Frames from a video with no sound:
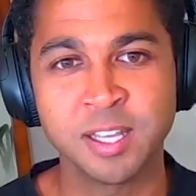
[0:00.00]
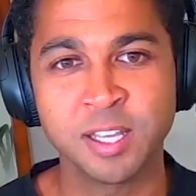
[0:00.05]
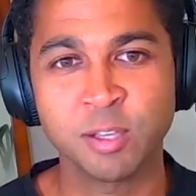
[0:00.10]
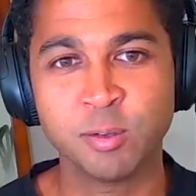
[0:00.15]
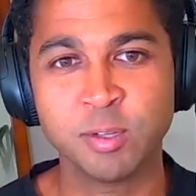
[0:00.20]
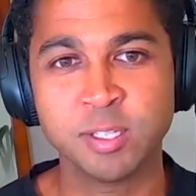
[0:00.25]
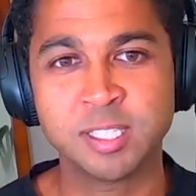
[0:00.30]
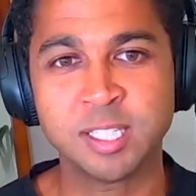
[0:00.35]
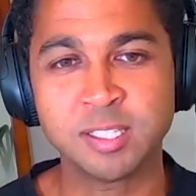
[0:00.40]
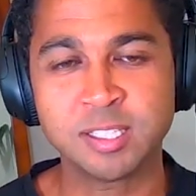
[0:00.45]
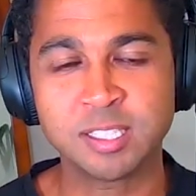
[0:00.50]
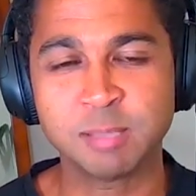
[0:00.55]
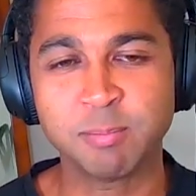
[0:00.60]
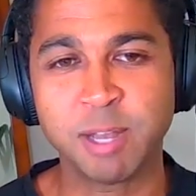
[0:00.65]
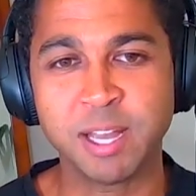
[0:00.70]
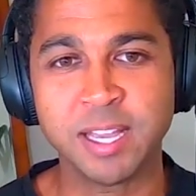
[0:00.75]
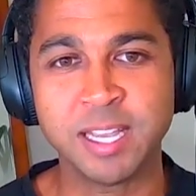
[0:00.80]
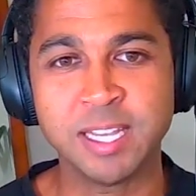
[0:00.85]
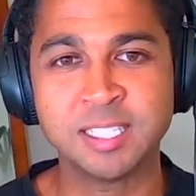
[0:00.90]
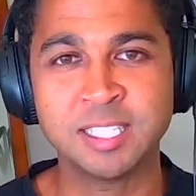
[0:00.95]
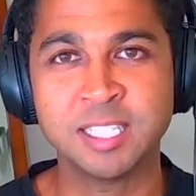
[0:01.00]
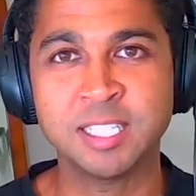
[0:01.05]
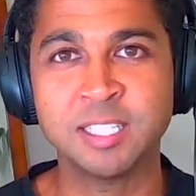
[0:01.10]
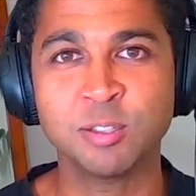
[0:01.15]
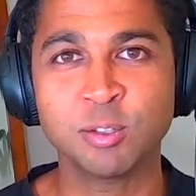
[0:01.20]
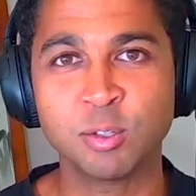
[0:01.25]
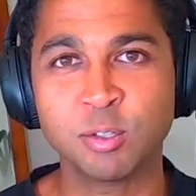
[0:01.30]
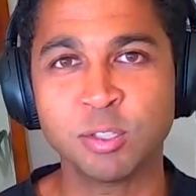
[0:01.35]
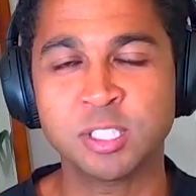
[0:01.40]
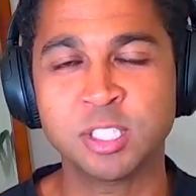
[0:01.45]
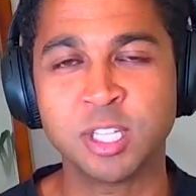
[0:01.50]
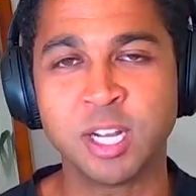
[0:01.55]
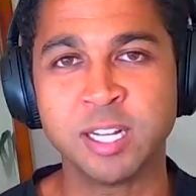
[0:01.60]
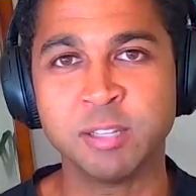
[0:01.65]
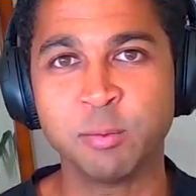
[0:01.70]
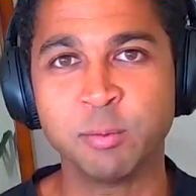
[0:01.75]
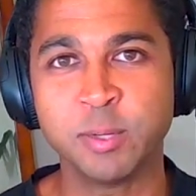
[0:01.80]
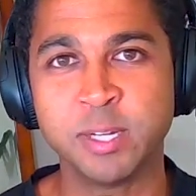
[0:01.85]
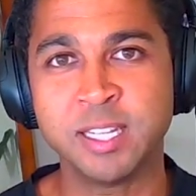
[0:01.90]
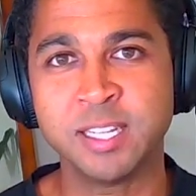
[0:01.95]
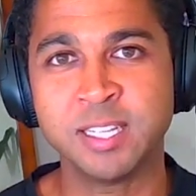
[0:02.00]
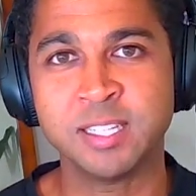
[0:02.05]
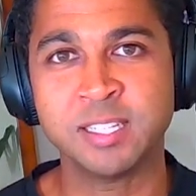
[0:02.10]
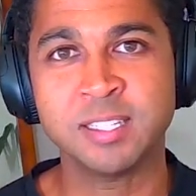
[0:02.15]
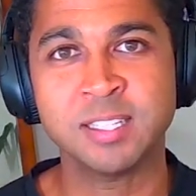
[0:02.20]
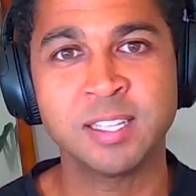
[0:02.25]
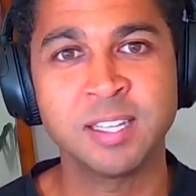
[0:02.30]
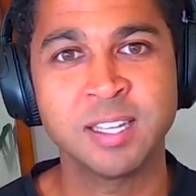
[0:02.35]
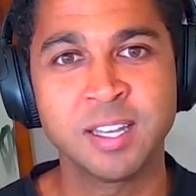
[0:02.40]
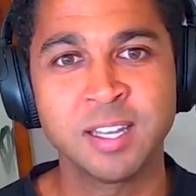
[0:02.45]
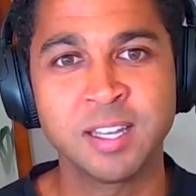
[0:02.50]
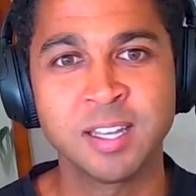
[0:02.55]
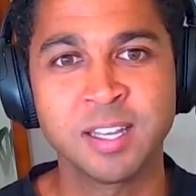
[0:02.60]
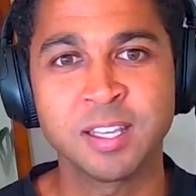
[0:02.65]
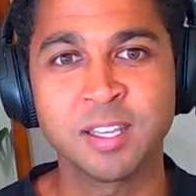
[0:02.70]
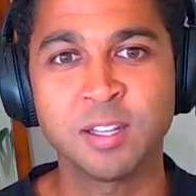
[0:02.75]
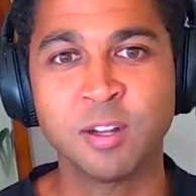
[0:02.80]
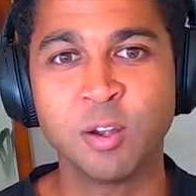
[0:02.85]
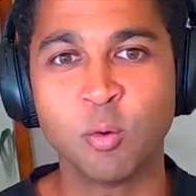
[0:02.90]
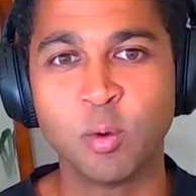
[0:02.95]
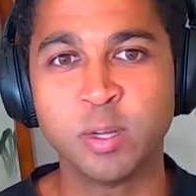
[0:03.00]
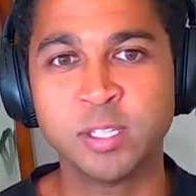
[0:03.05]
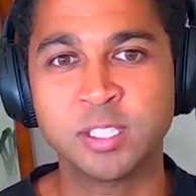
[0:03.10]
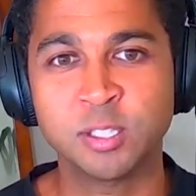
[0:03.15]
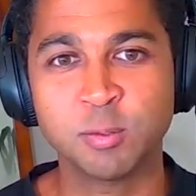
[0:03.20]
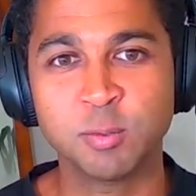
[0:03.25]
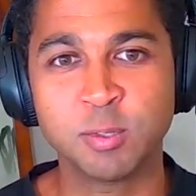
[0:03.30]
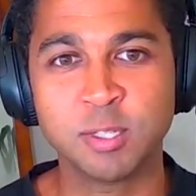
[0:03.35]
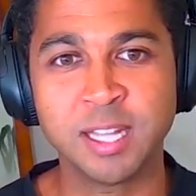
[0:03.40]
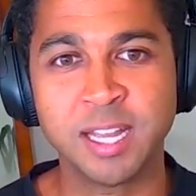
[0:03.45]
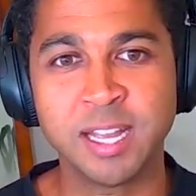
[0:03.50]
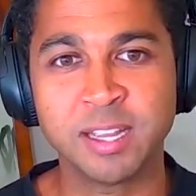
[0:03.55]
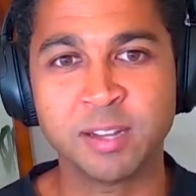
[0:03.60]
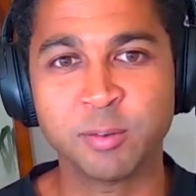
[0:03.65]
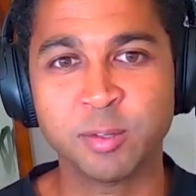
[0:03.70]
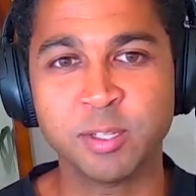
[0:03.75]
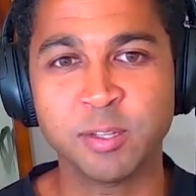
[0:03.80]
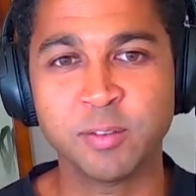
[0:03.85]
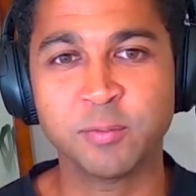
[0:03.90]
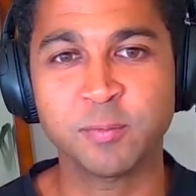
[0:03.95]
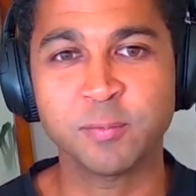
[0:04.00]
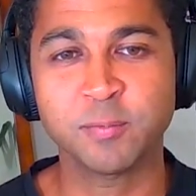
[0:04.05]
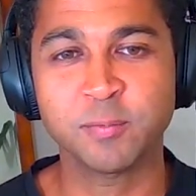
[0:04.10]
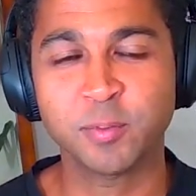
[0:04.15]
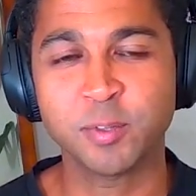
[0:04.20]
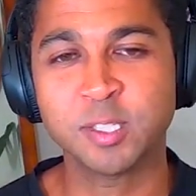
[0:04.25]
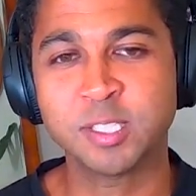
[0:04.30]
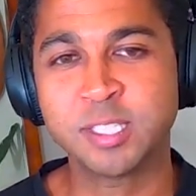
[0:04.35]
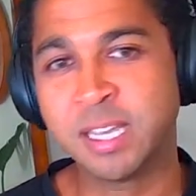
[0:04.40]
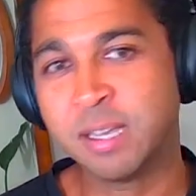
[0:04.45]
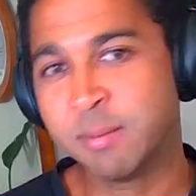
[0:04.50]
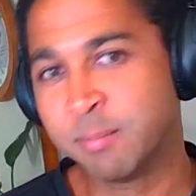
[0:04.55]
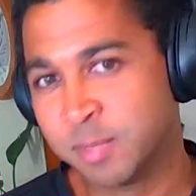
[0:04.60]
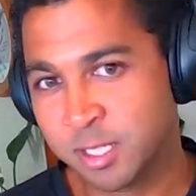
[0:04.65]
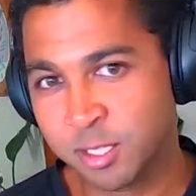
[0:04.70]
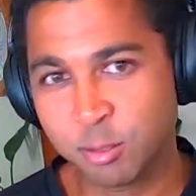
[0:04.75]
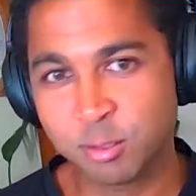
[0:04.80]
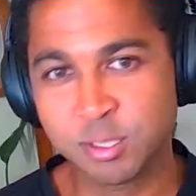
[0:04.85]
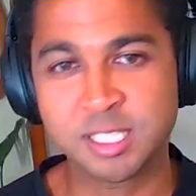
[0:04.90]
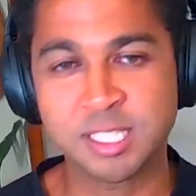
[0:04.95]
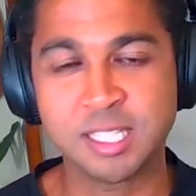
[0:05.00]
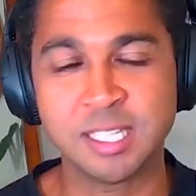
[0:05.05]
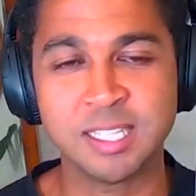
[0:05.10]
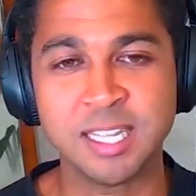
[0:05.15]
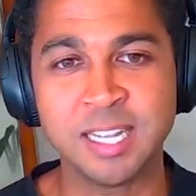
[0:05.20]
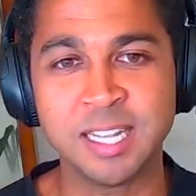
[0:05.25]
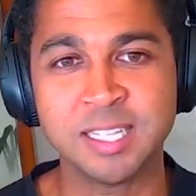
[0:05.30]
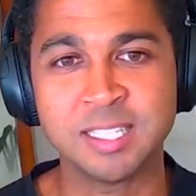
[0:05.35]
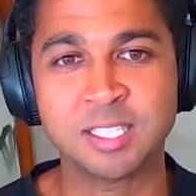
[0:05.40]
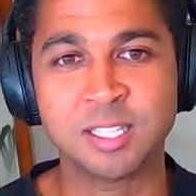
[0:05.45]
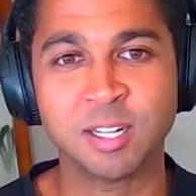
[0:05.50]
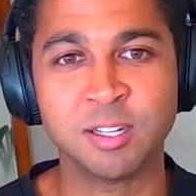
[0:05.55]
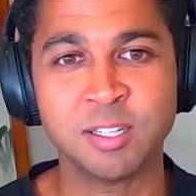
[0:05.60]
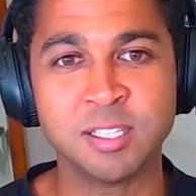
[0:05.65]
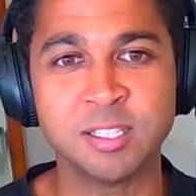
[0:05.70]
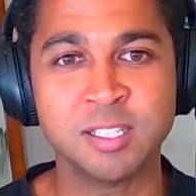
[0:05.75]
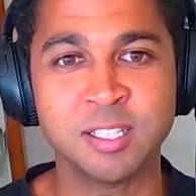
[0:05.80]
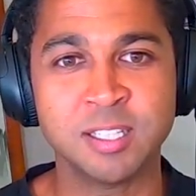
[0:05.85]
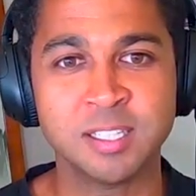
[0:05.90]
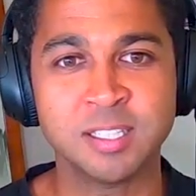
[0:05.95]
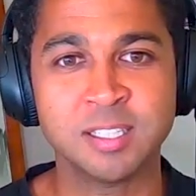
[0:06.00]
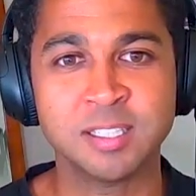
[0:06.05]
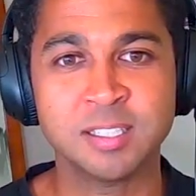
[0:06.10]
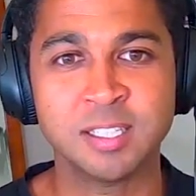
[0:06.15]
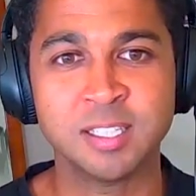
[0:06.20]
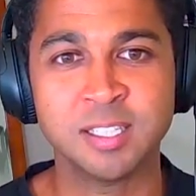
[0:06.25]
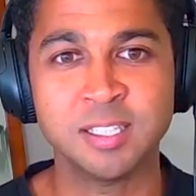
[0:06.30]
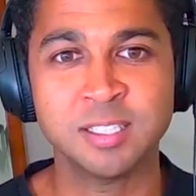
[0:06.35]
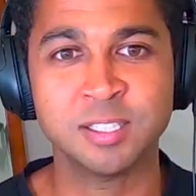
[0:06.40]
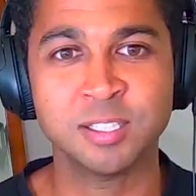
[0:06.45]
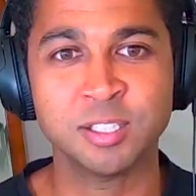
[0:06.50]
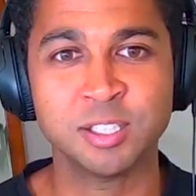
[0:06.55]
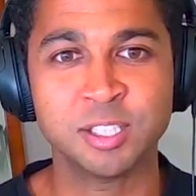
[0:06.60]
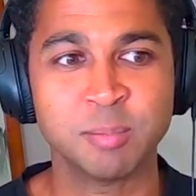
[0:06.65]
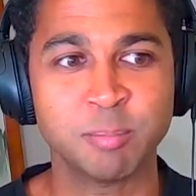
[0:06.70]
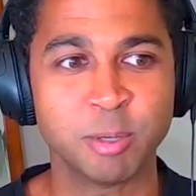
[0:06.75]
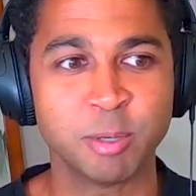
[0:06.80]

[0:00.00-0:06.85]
You want to tell us about 18-year-old Johnny Rhee and, what you were like when you first came to UCLA and started the internship